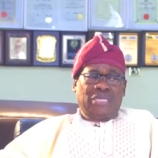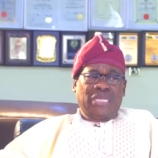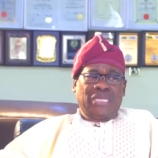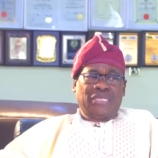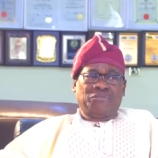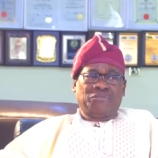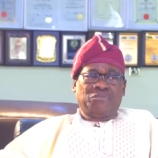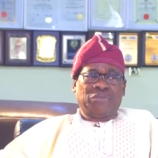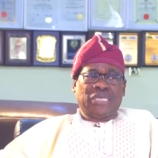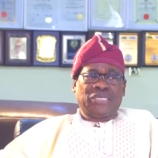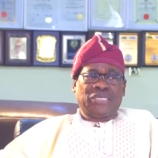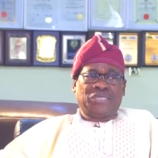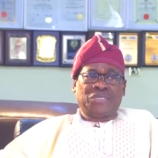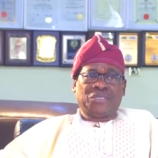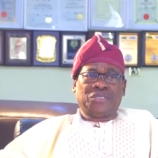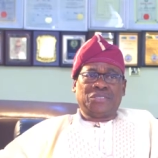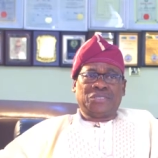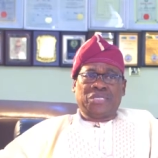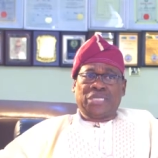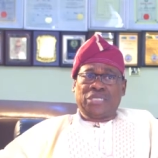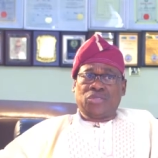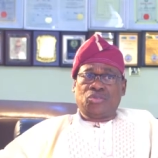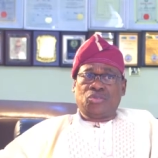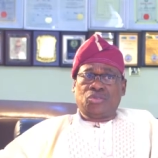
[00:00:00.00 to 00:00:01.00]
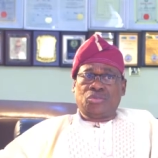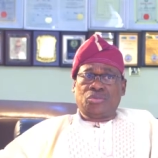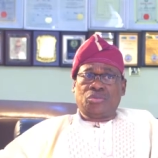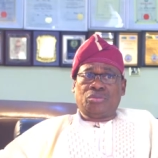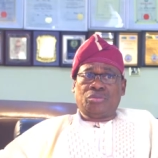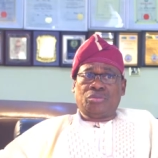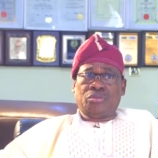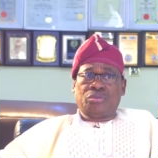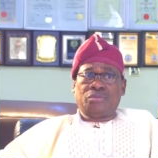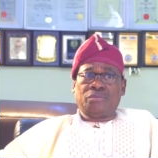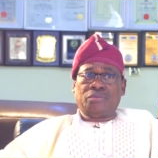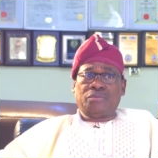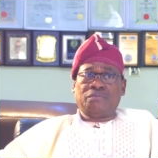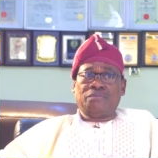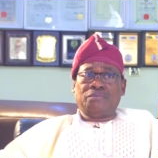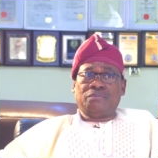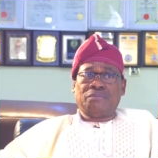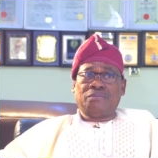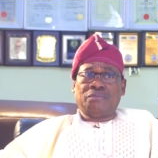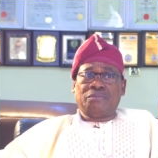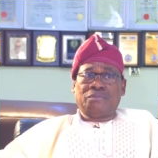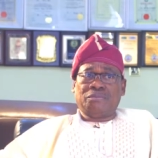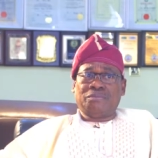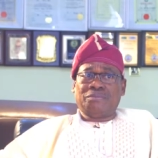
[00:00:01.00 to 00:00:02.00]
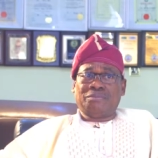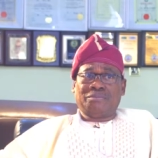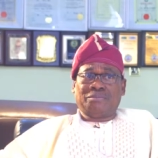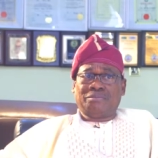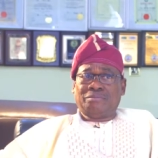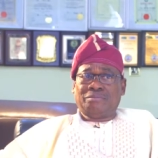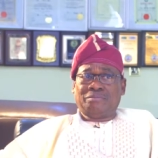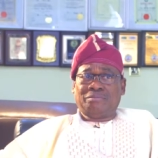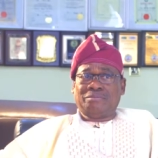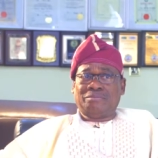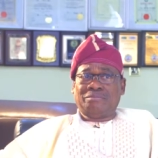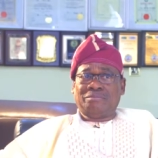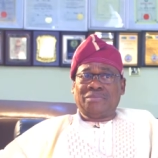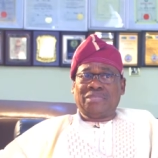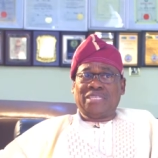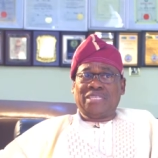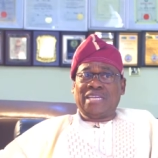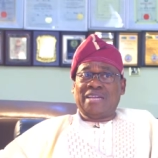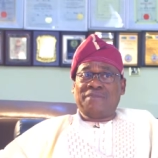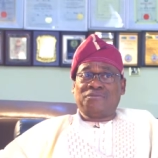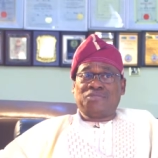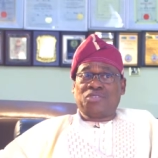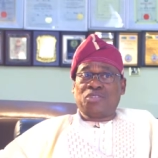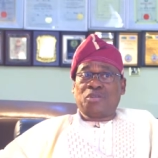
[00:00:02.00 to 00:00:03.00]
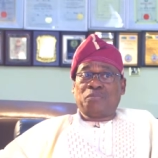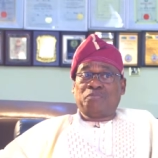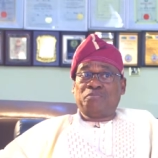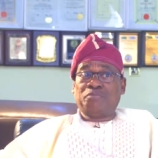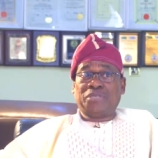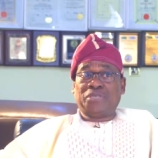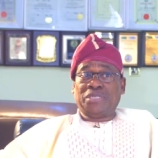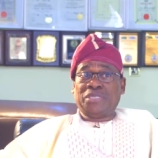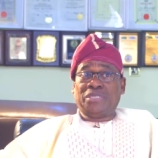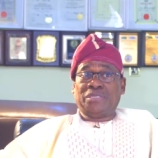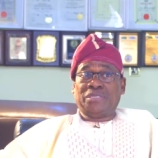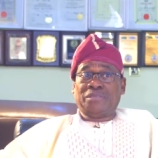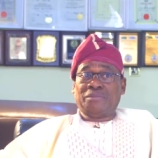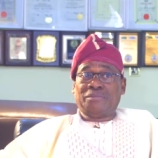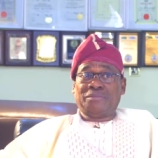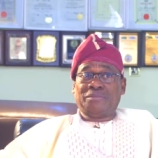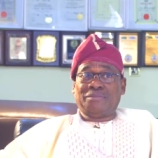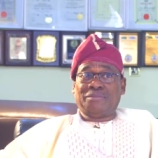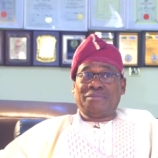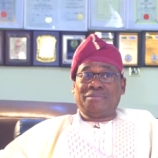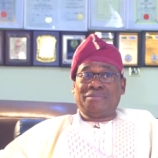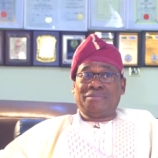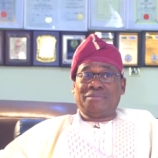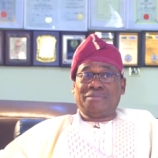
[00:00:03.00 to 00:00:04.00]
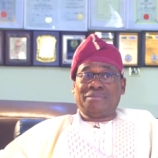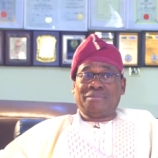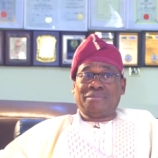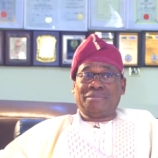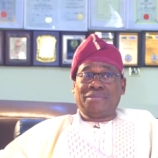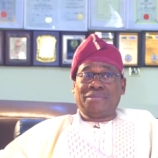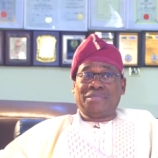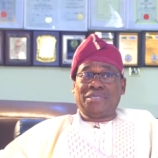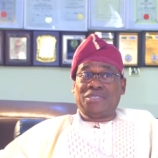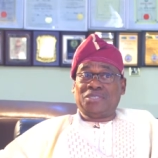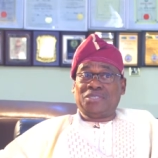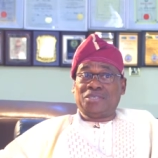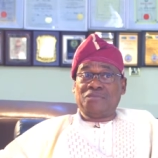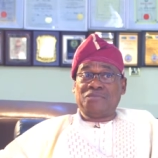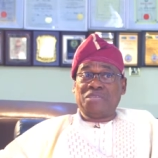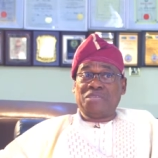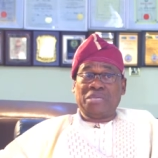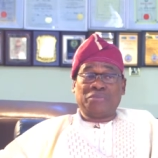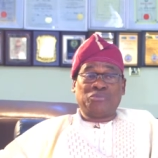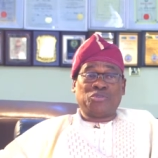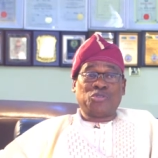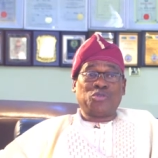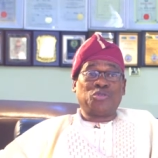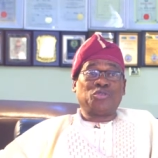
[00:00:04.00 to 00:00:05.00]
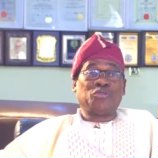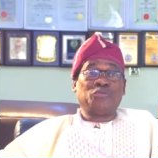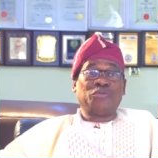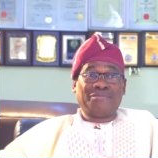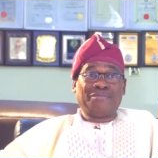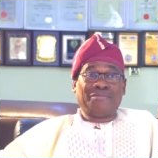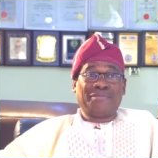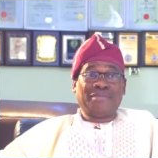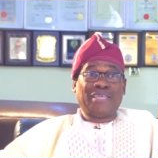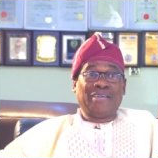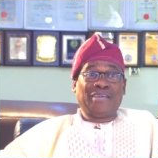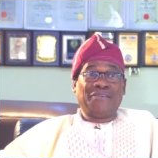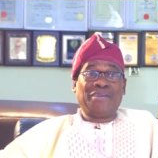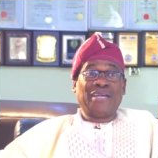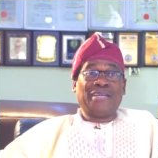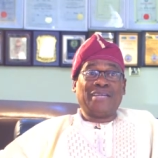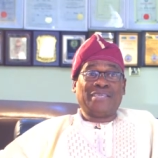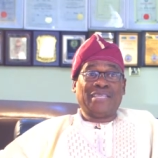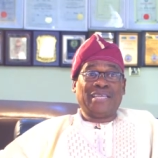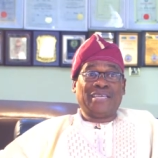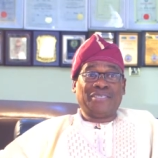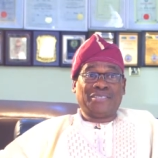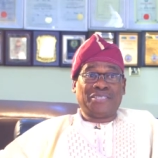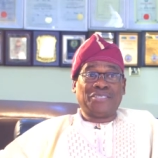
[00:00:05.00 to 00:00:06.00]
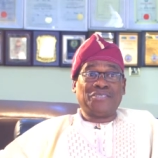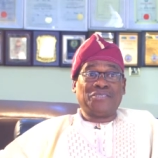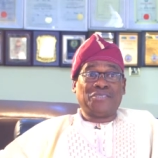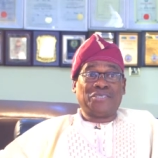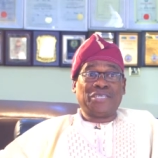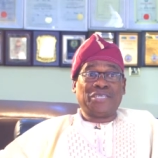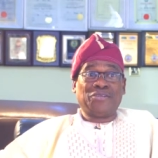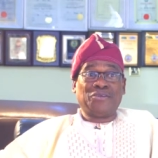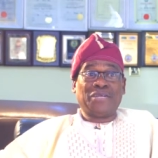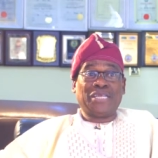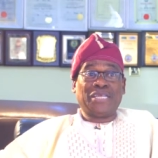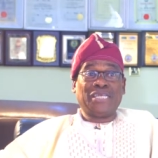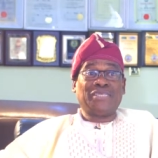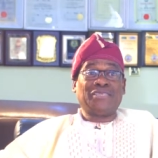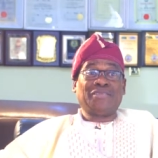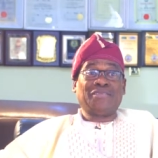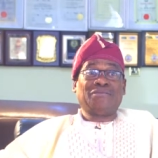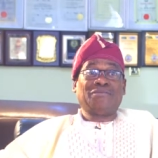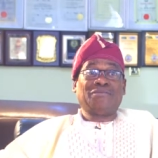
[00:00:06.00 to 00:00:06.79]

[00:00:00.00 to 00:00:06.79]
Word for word: that my children too, they have stopped breeding. Each of them told me they have had their children already.